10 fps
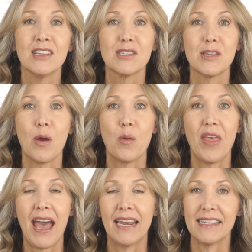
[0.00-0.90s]
So
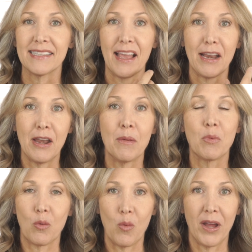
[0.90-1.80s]
that is like
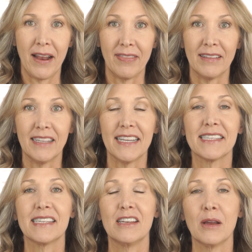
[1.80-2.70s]
number one on the list.